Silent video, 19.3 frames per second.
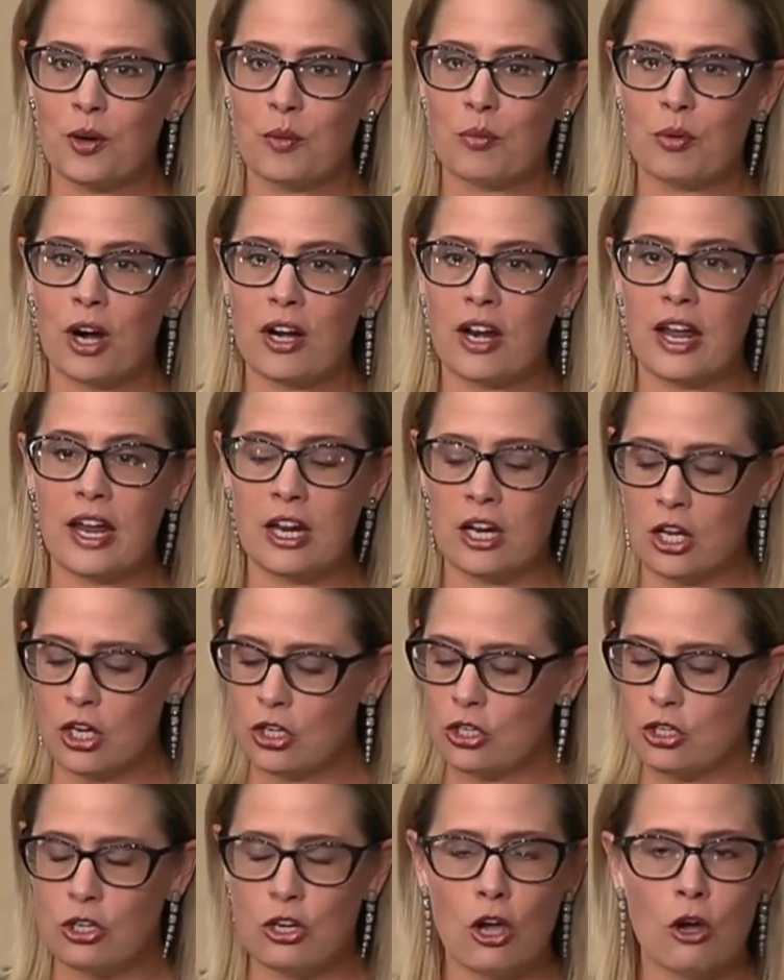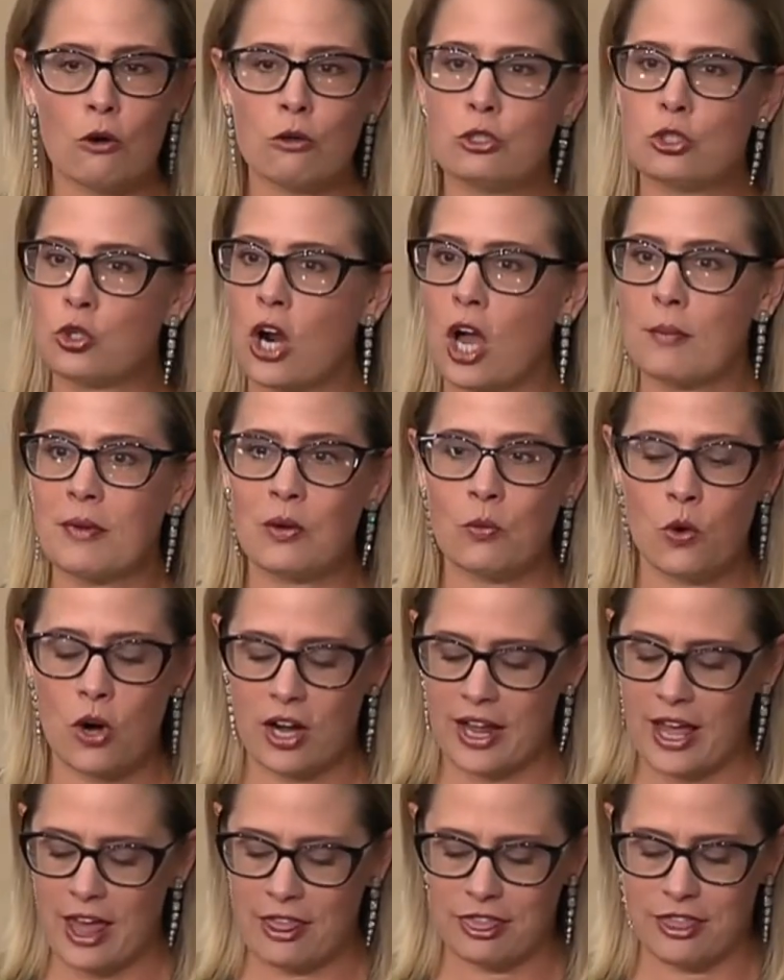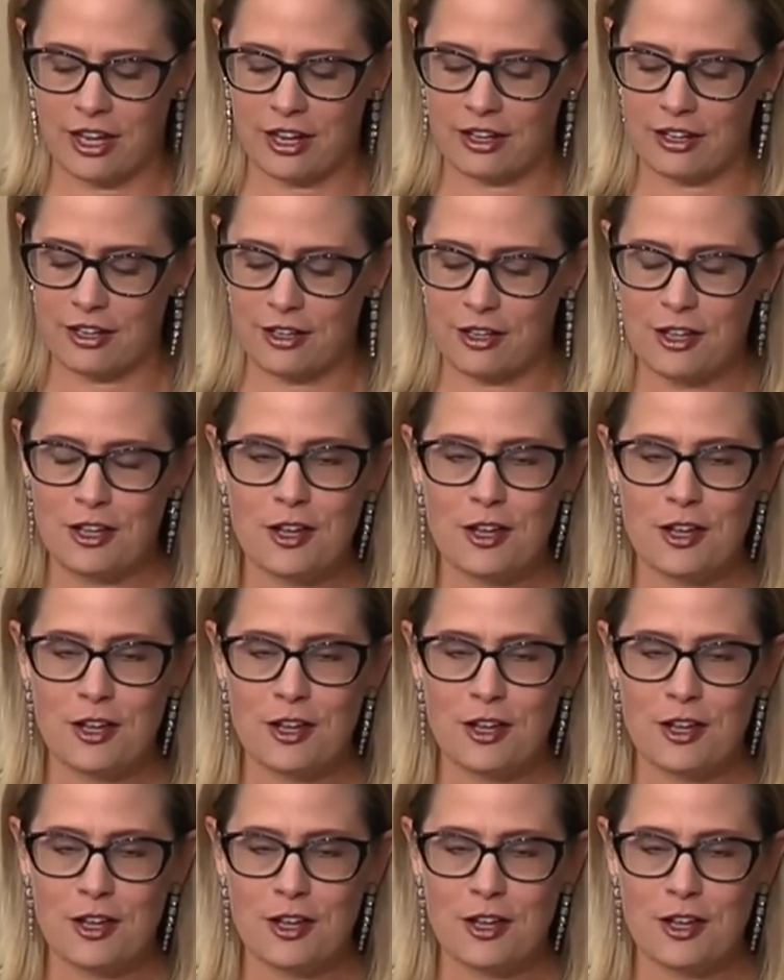brought a no-drama work ethic,